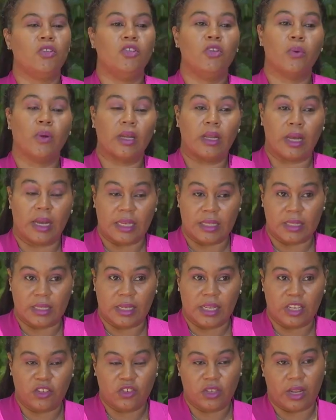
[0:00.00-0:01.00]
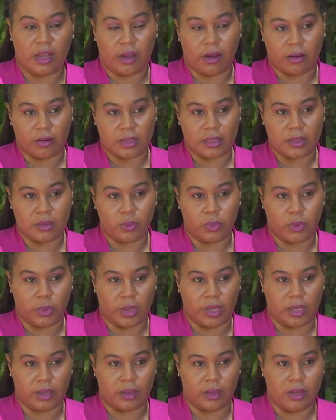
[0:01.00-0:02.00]
You were in isolation at Harrison
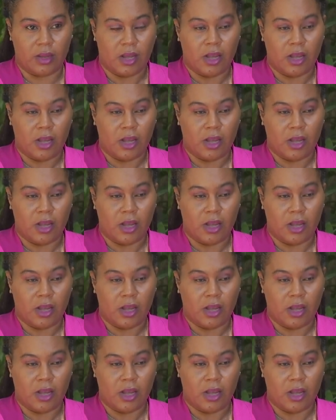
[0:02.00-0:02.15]
Point.